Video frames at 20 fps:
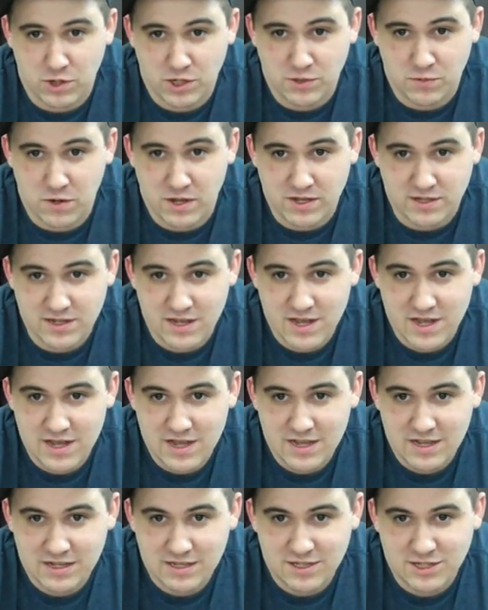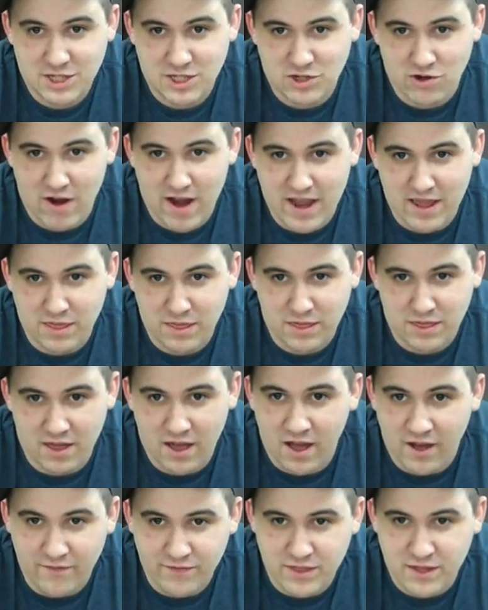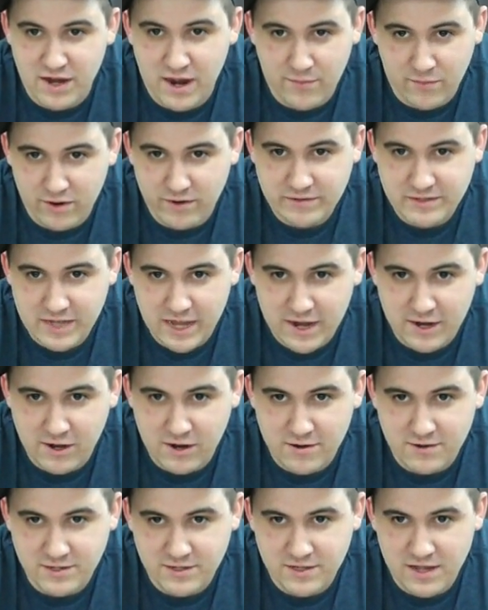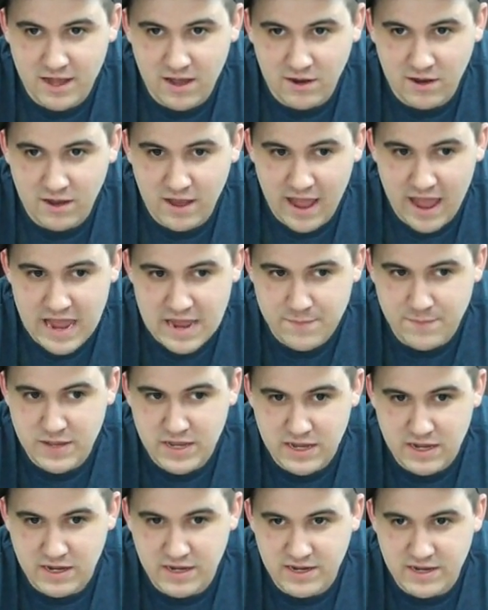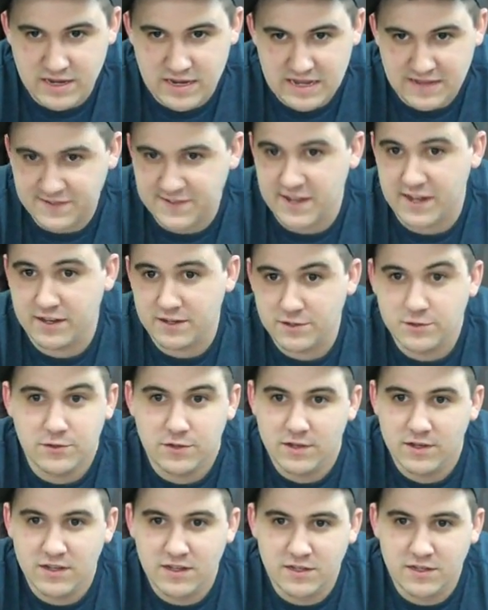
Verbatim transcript: which was strength of the number of psykers, right. AP D6.